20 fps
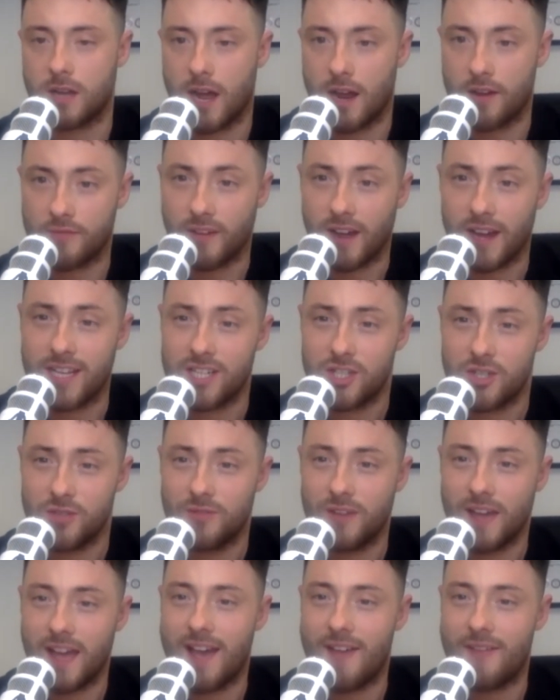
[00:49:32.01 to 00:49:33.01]
advice you've
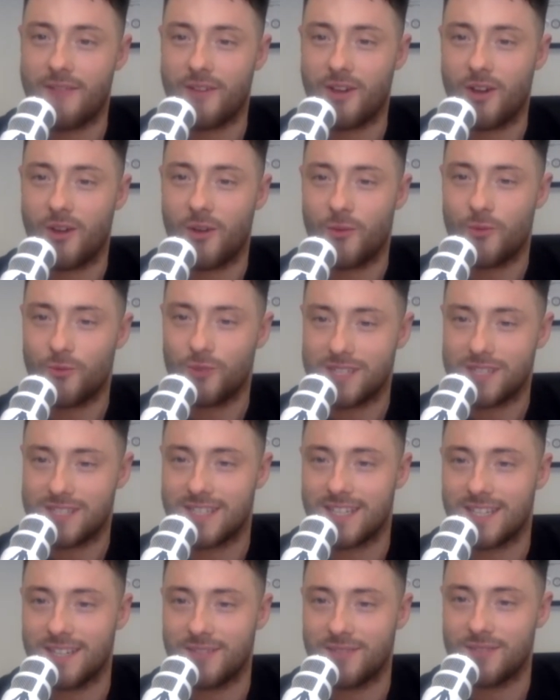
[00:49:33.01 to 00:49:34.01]
ever
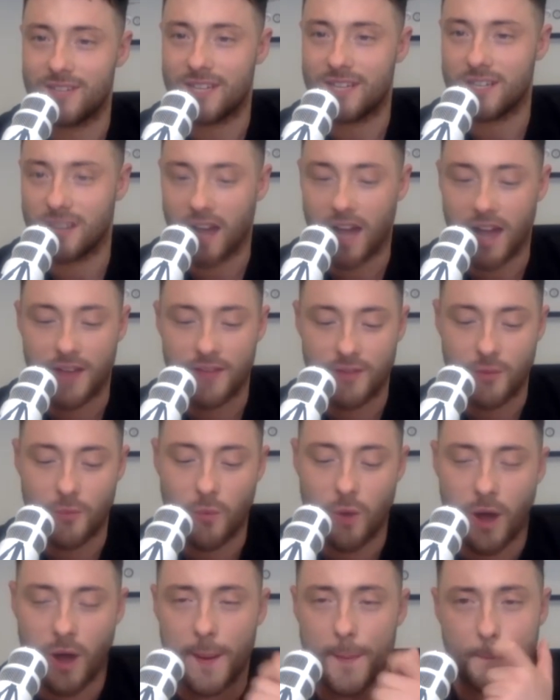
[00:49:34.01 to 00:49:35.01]
received in your life, and
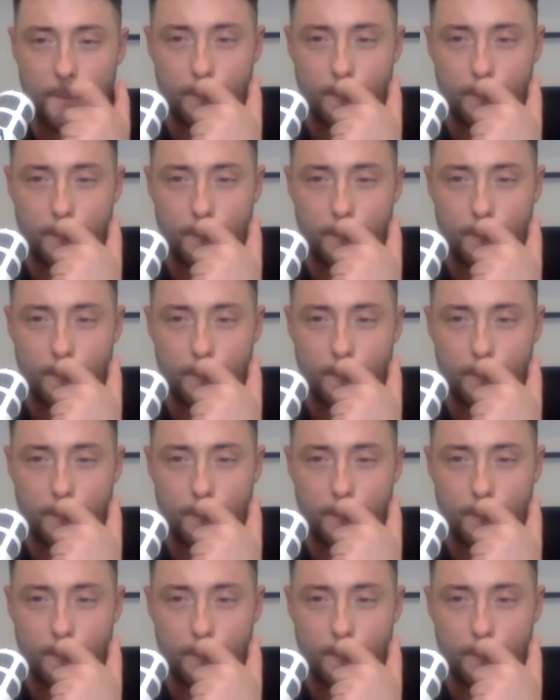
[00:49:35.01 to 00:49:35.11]
why?